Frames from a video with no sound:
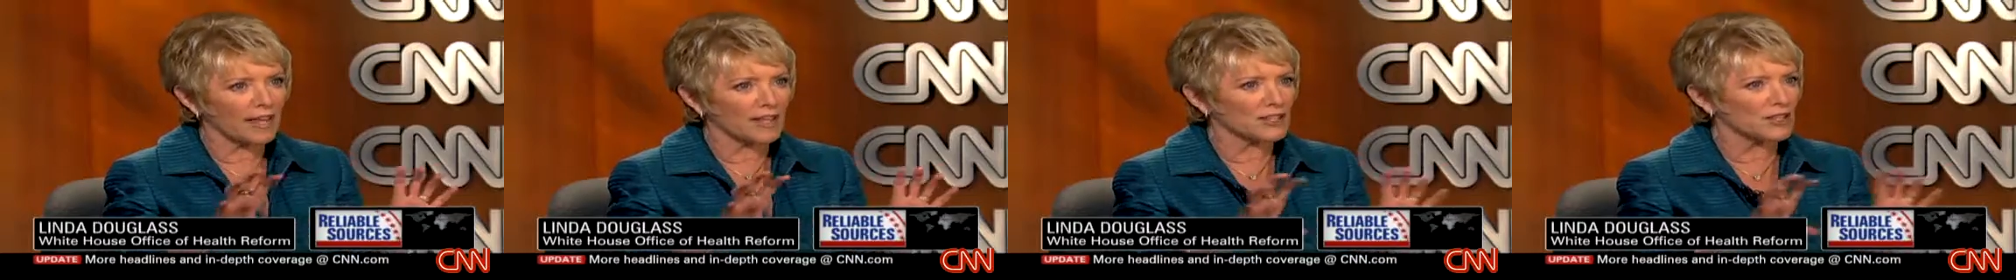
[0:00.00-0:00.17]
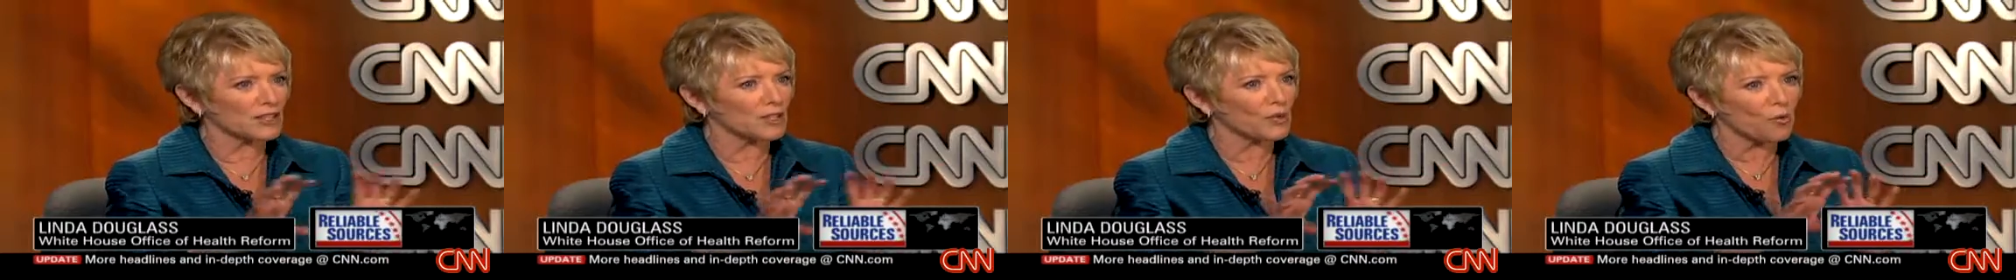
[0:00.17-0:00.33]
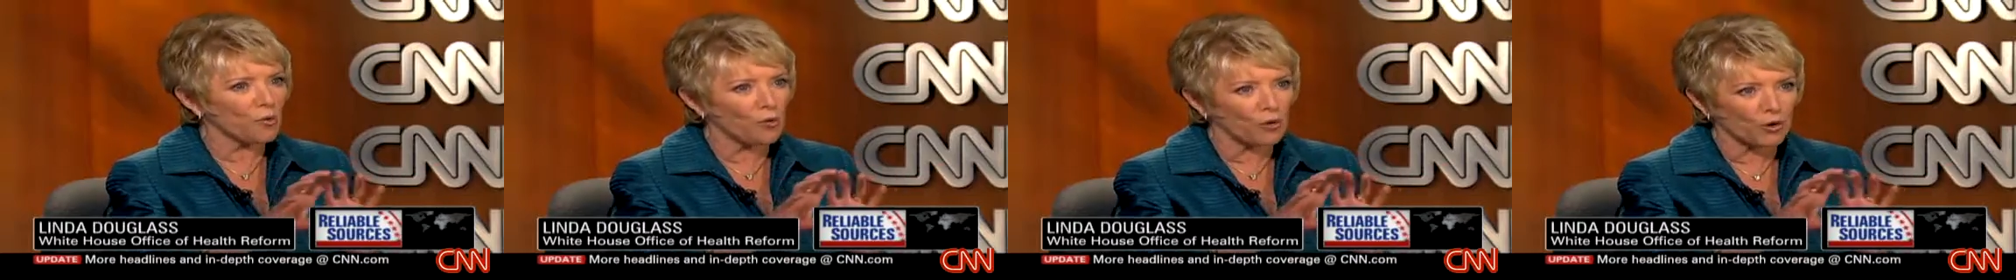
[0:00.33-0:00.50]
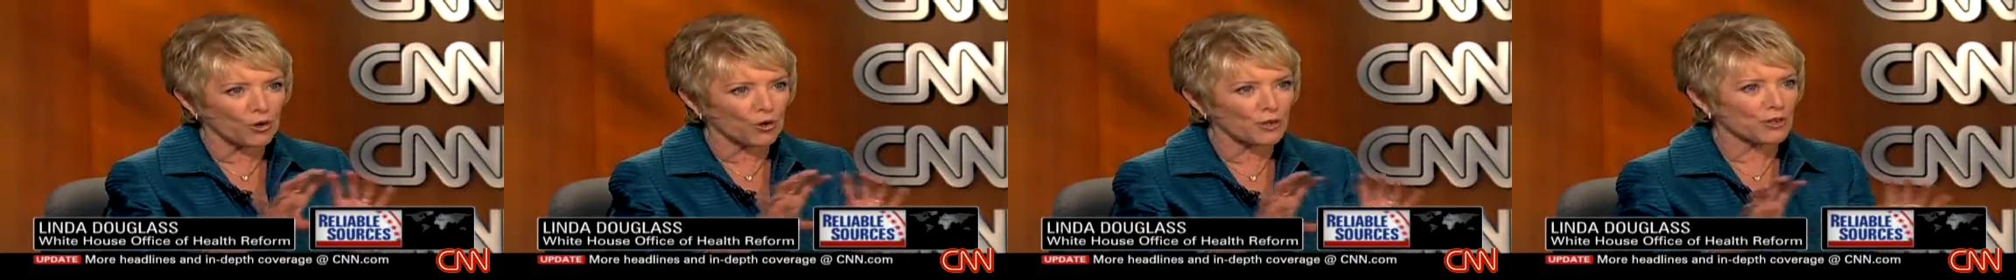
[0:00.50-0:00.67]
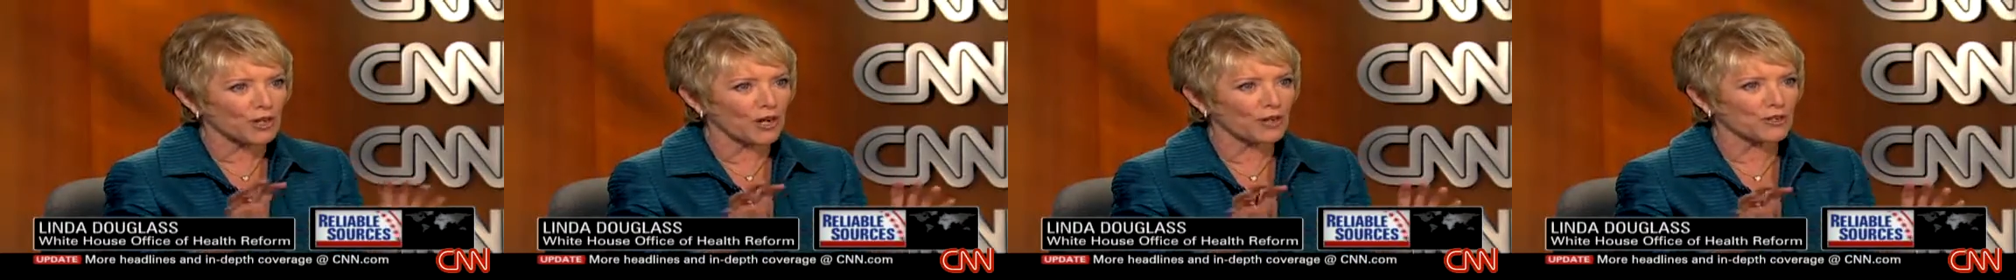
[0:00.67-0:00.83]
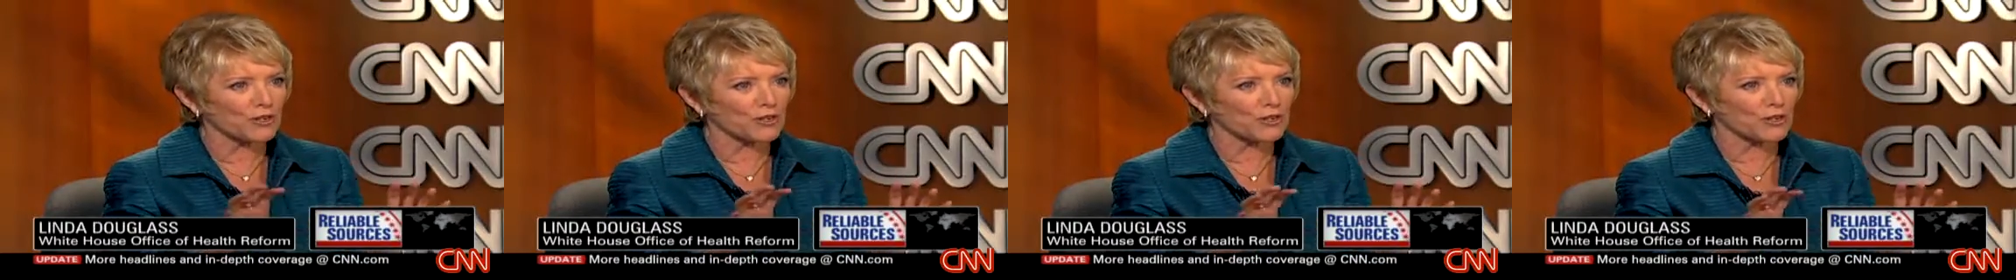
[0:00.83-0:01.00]
that's the
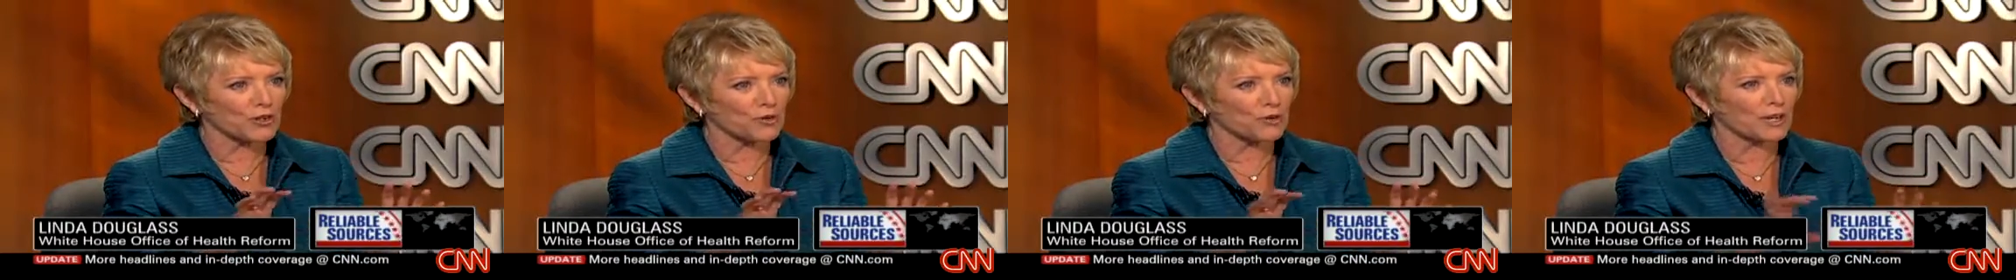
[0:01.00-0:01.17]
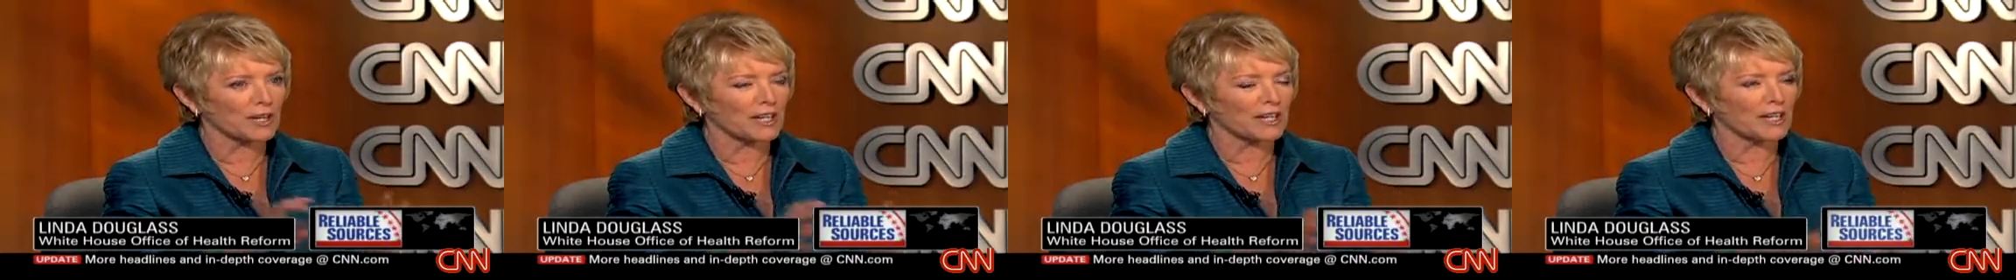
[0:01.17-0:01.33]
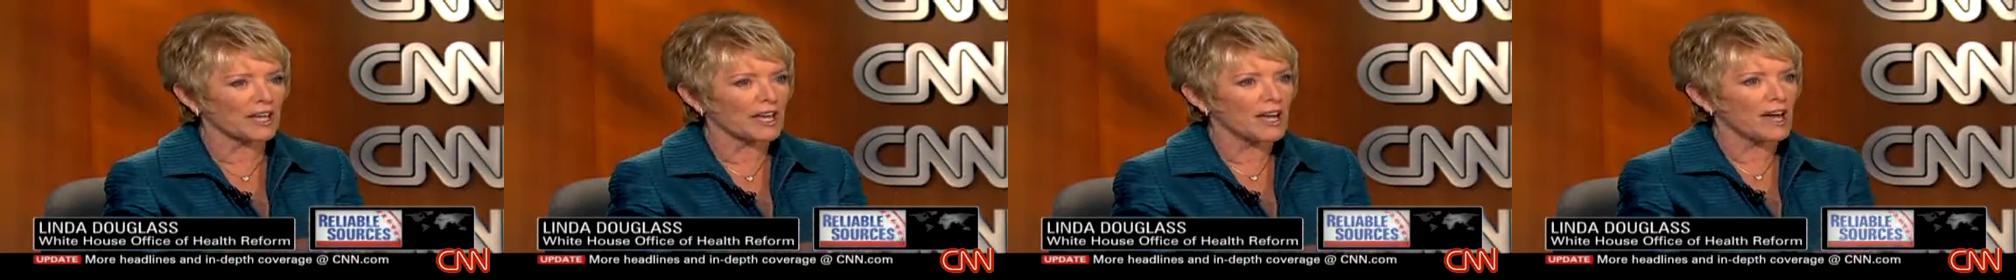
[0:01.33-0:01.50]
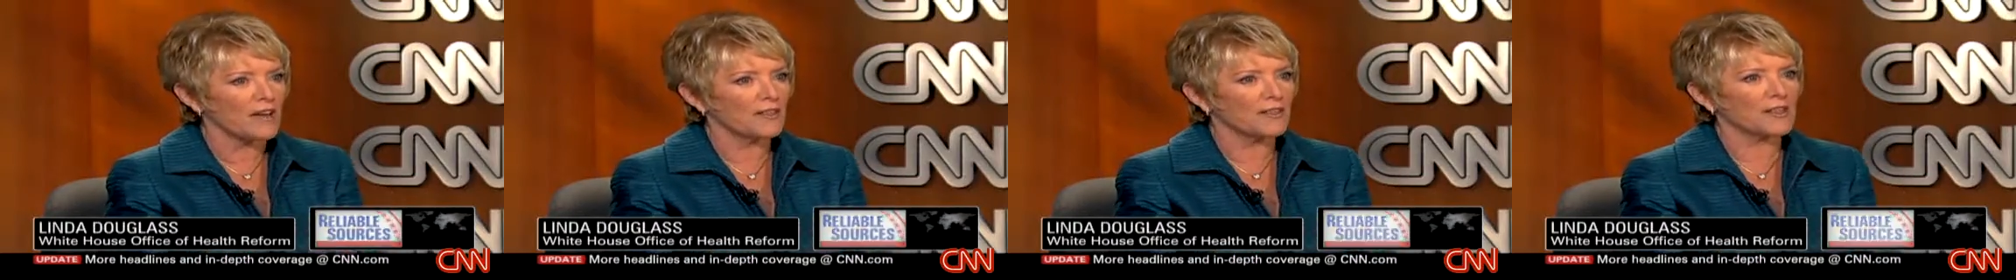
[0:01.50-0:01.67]
words on the screen,